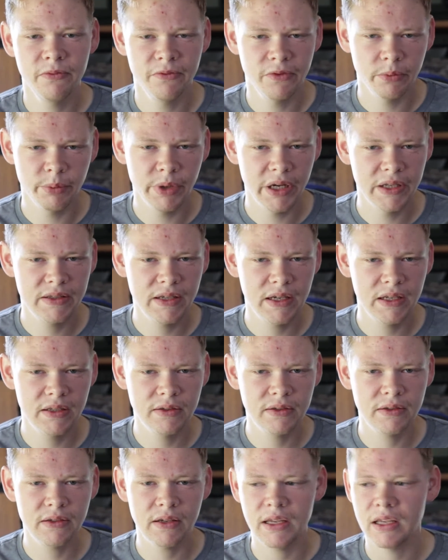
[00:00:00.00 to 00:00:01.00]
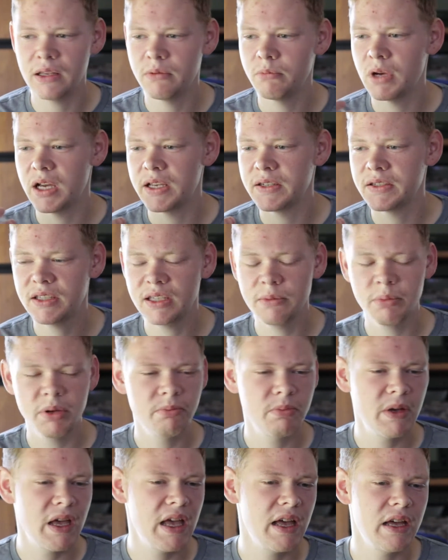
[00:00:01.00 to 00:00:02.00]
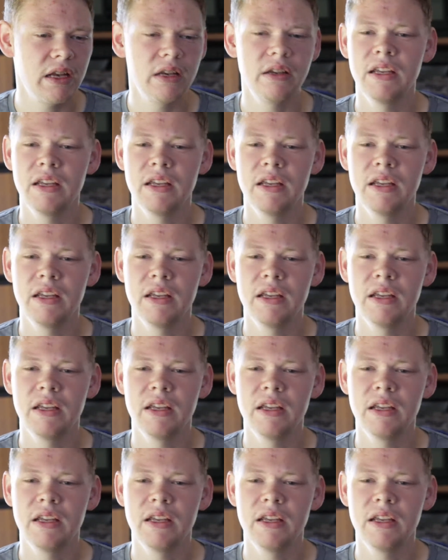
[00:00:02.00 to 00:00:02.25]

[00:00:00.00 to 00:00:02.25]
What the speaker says: for my tent and my sleeping pad